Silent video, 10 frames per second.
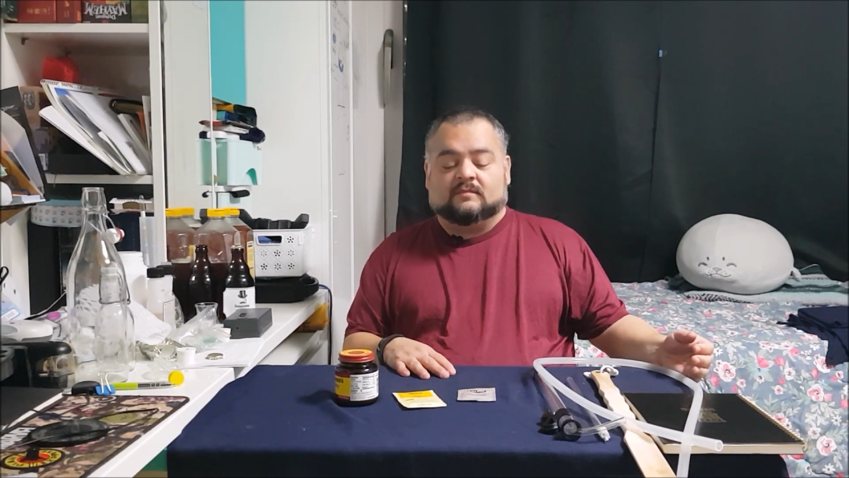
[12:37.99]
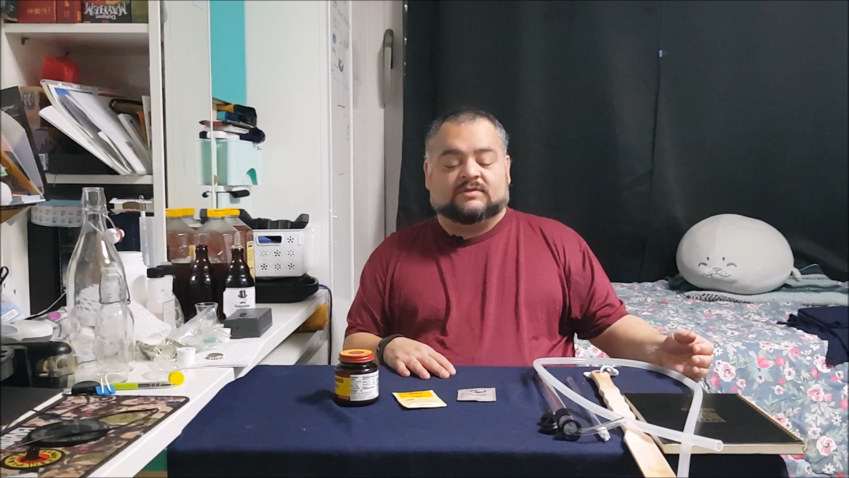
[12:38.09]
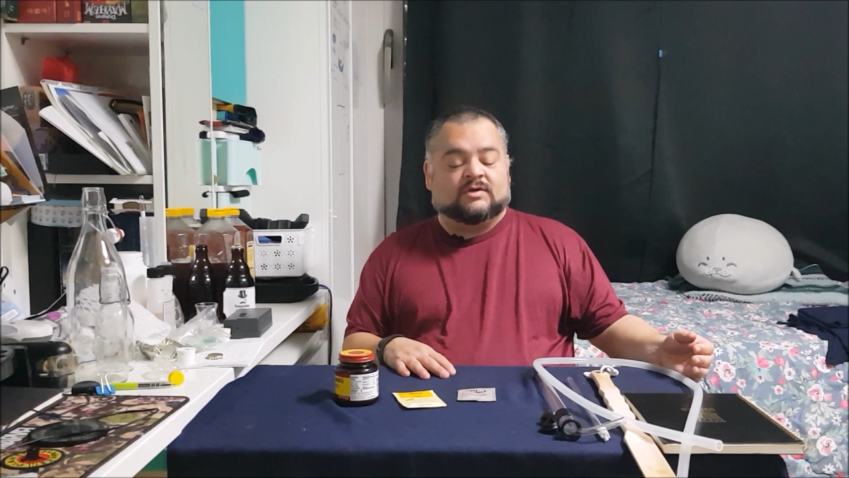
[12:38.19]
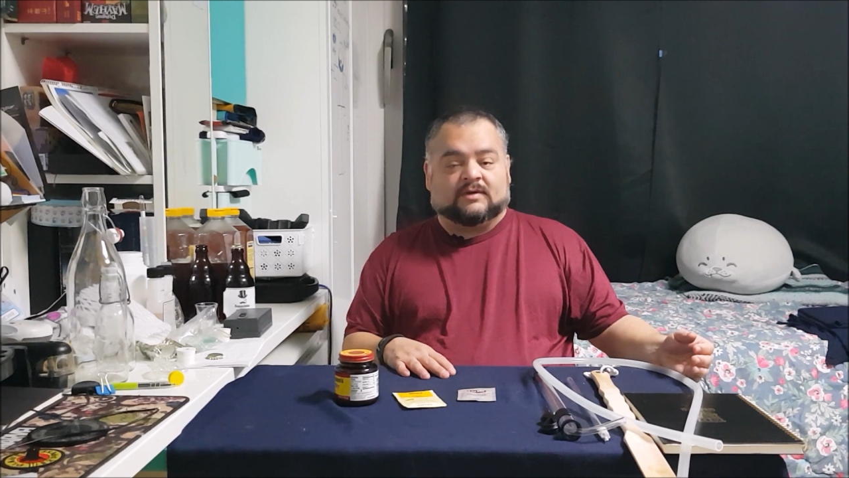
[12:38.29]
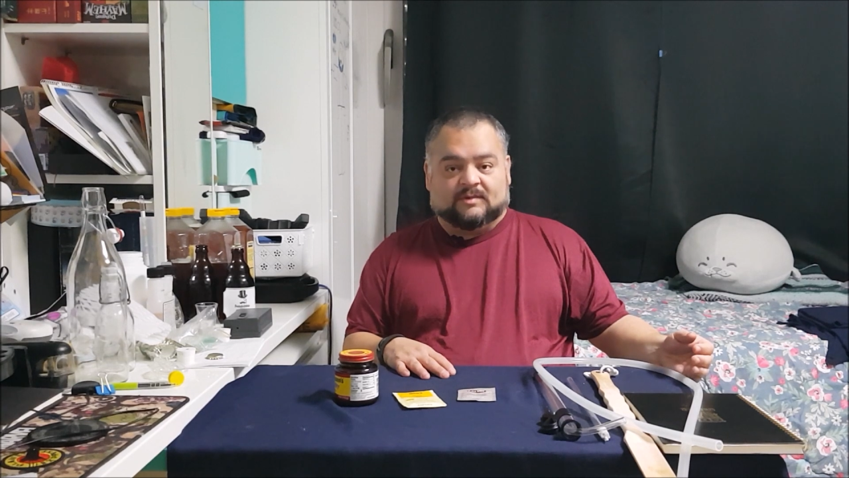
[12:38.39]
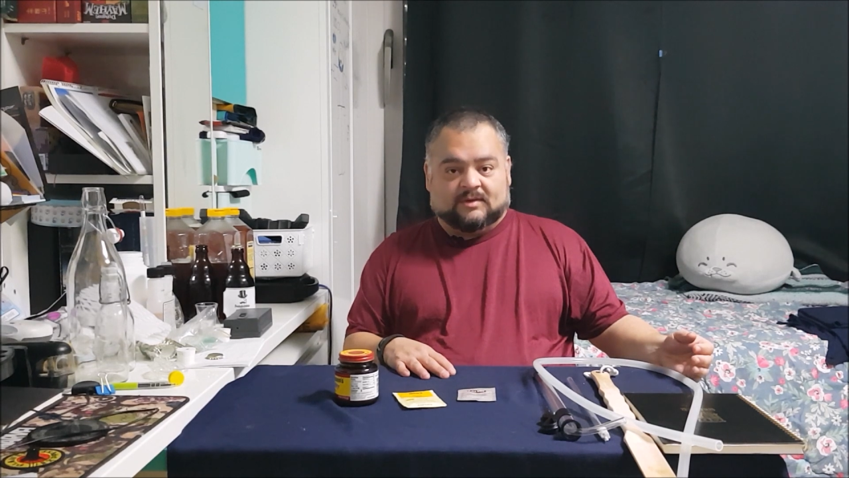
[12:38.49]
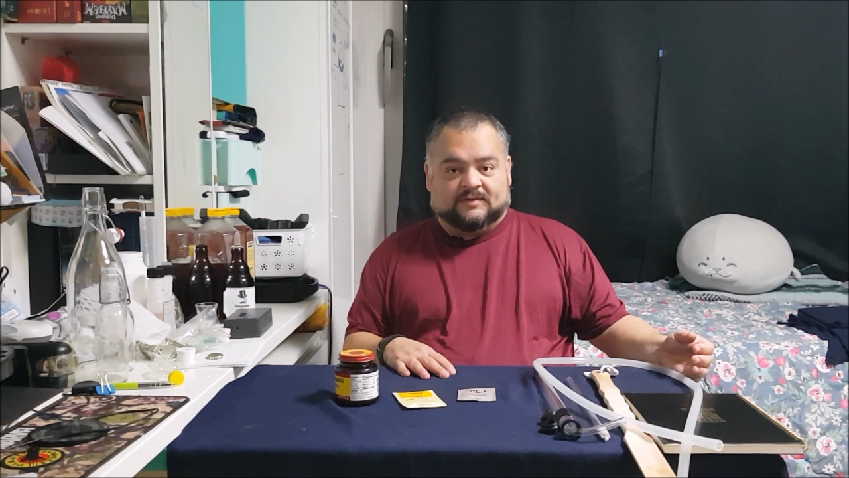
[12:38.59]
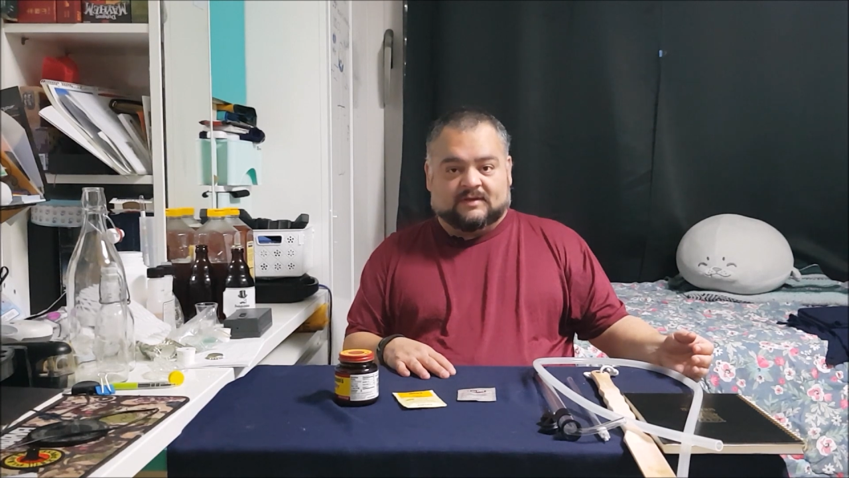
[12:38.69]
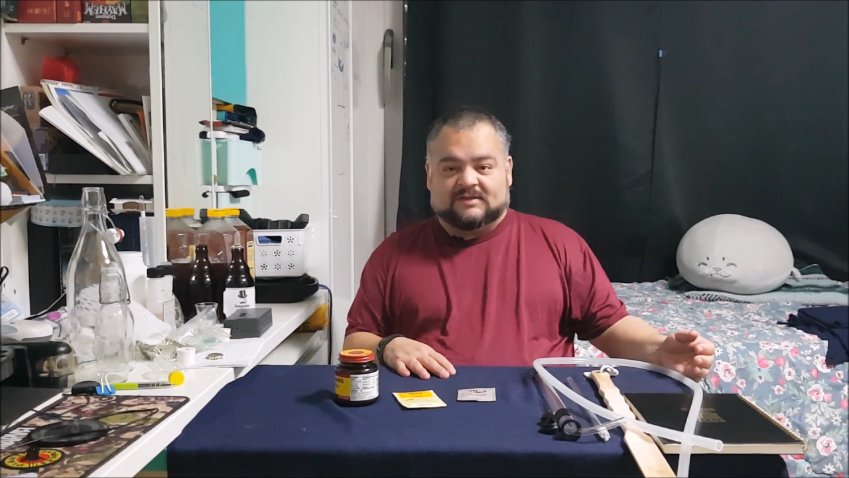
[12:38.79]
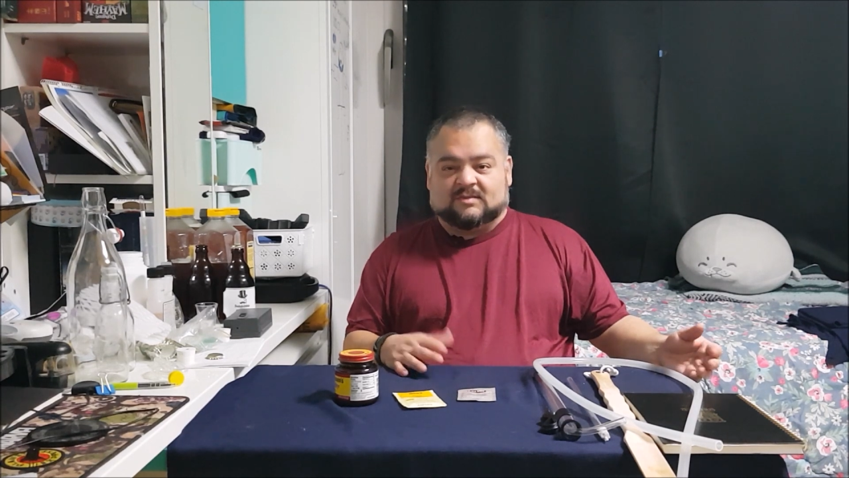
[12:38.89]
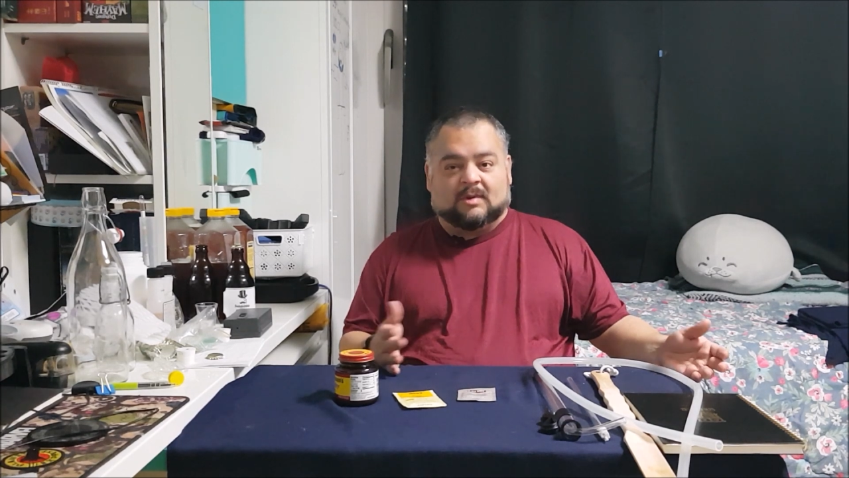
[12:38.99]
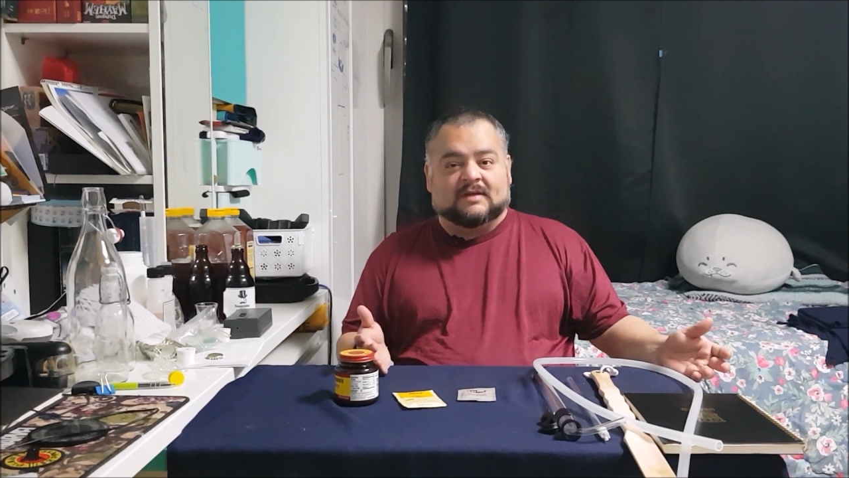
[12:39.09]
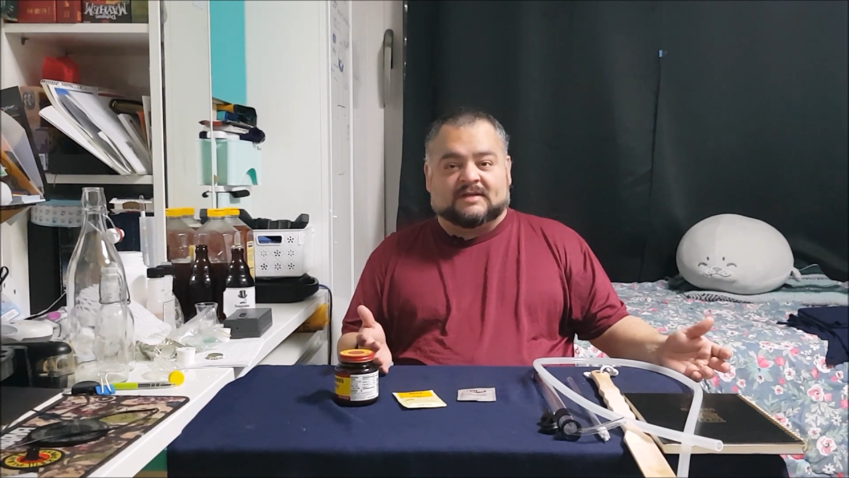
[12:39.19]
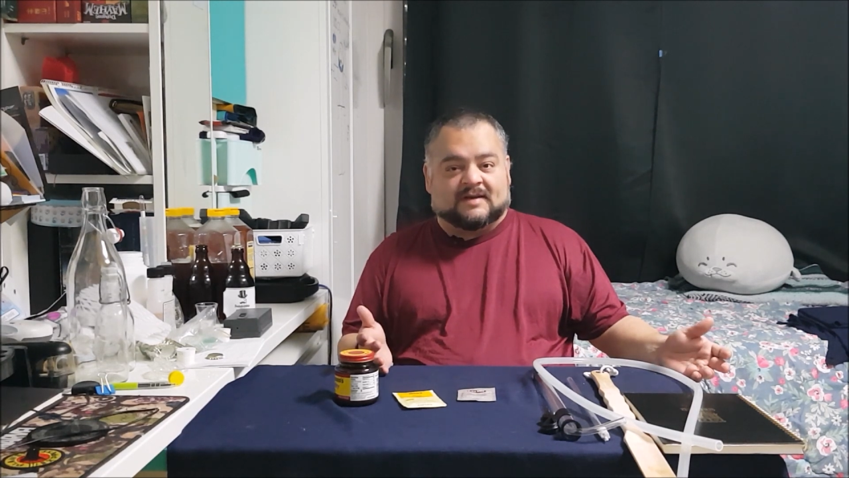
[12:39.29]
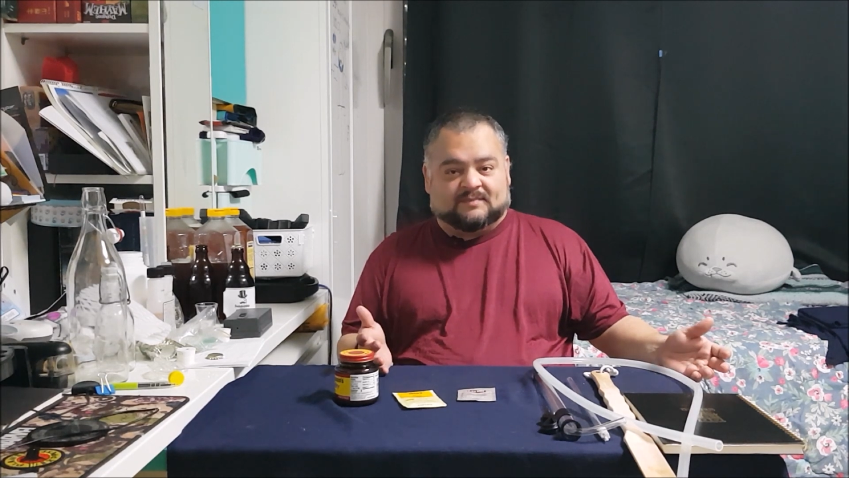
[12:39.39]
Totally worth it. It's a
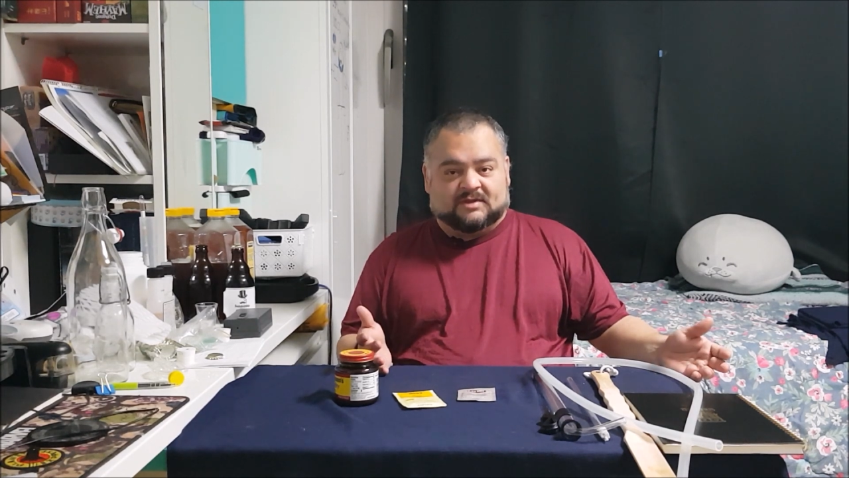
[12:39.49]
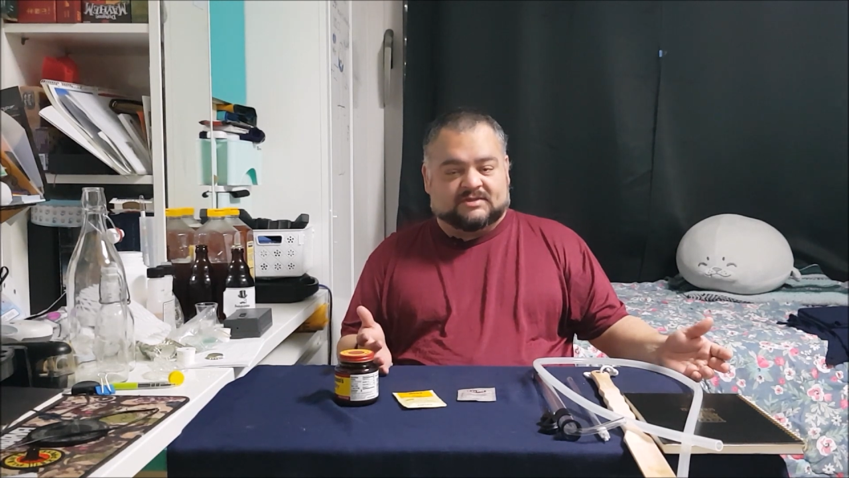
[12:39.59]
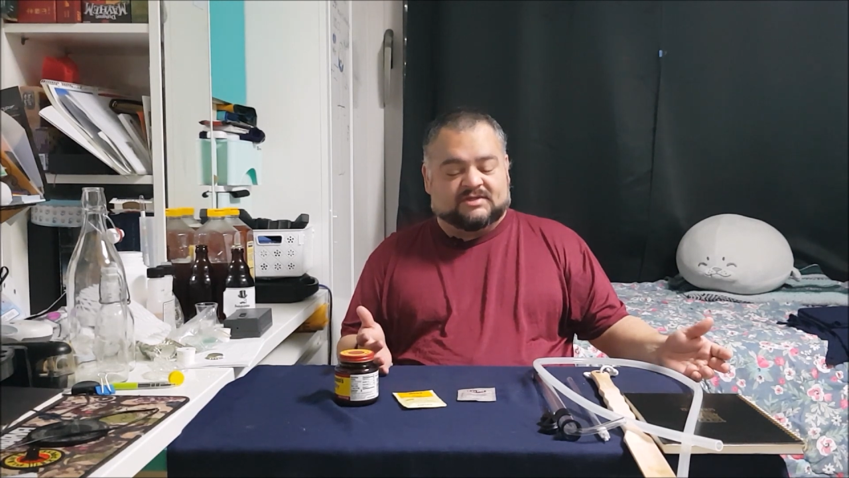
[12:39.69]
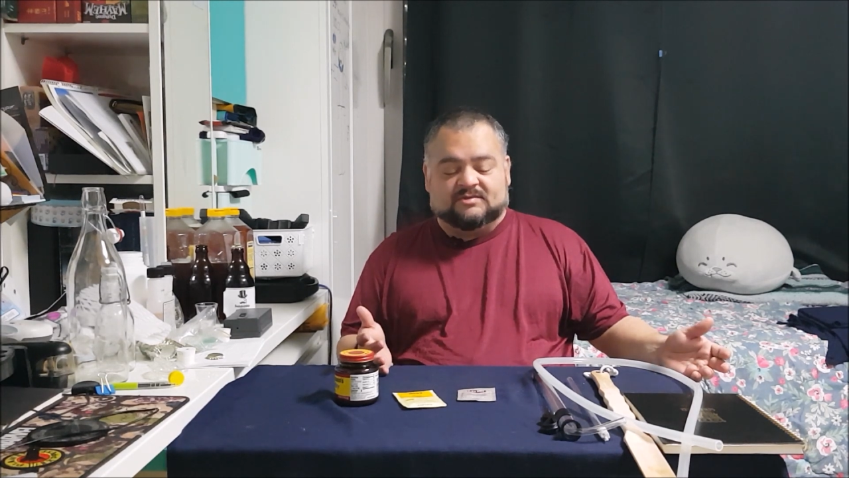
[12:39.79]
one-time purchase.